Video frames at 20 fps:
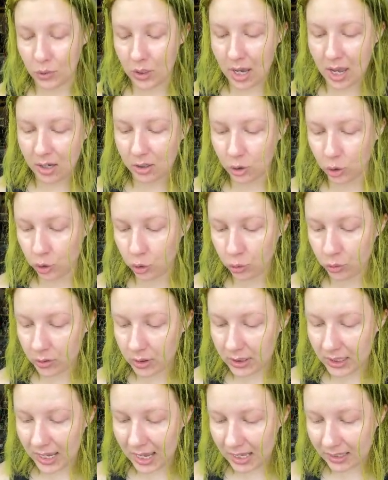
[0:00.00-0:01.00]
as short
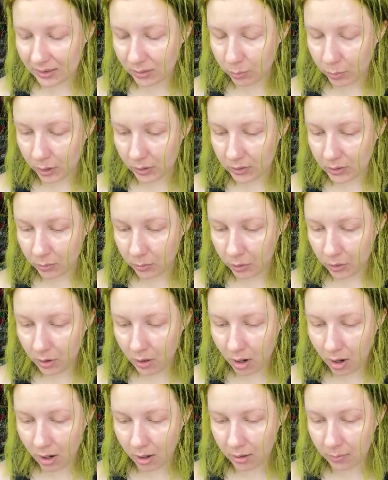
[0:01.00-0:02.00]
as possible
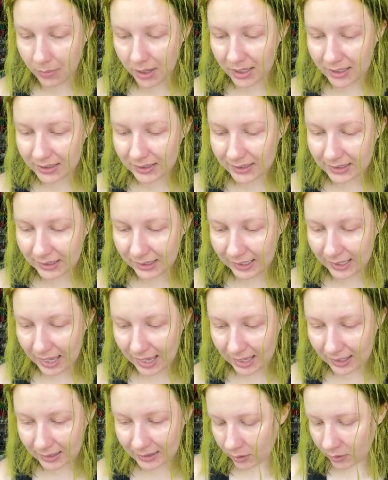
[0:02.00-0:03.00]
on my Cindy
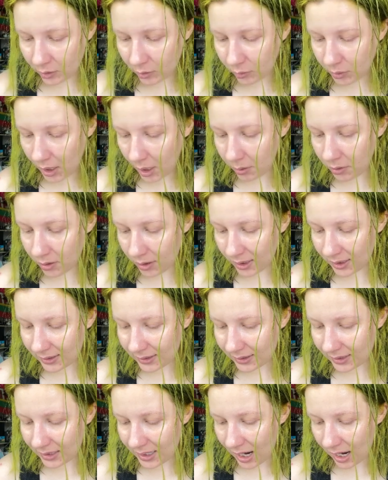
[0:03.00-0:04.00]
hand. So now you can
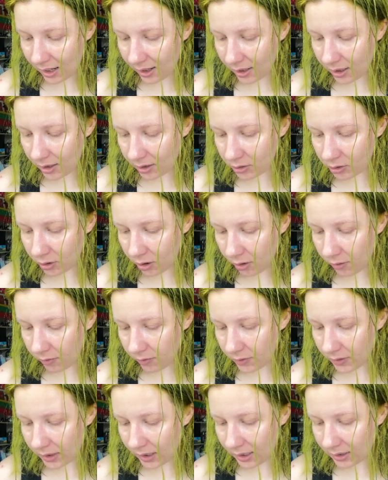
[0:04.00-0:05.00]
see I cut off
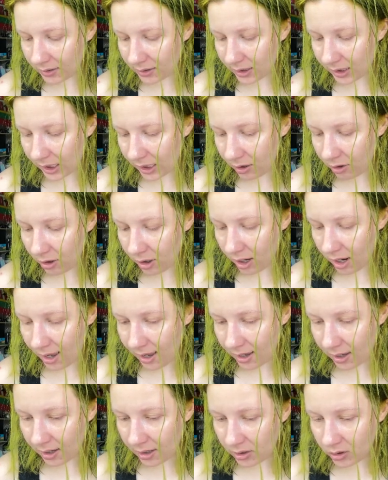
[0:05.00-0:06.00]
the entire
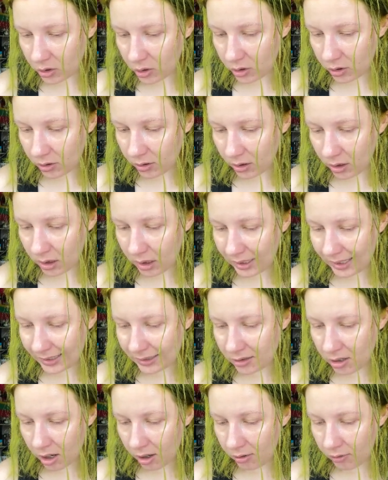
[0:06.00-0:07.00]
edge, the
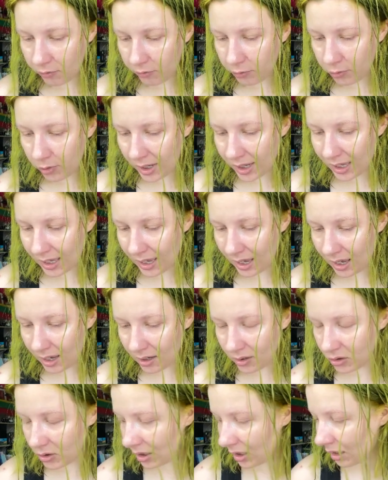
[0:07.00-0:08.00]
entire free
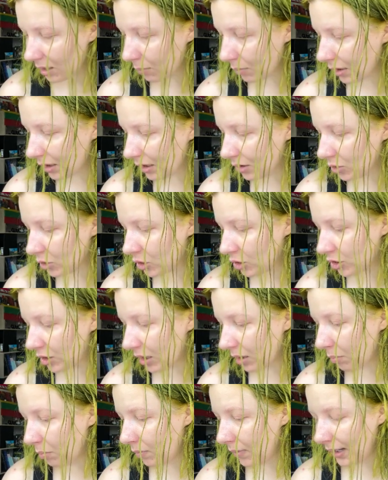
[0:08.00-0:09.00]
edge, and I'm gonna
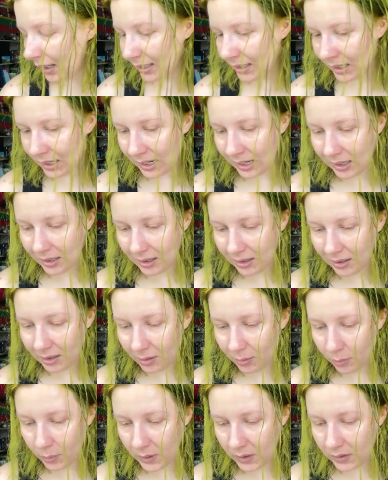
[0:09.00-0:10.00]
shape my nail a little
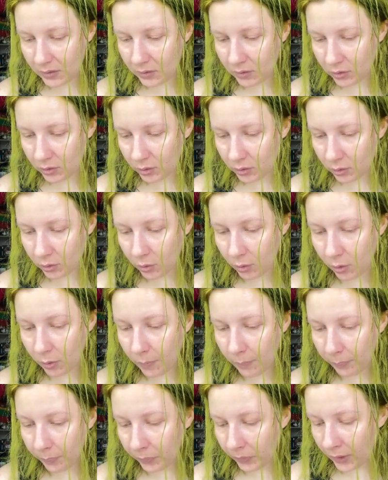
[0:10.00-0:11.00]
bit to
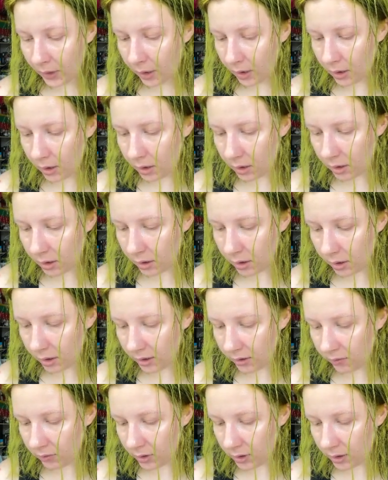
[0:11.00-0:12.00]

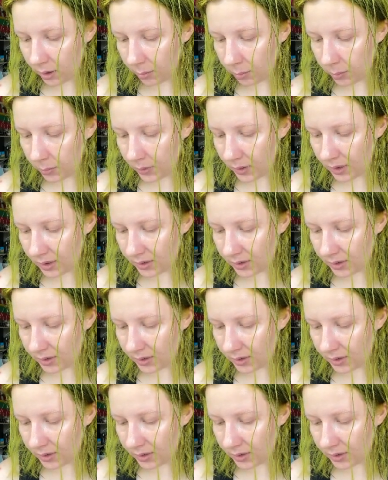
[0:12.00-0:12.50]
even up the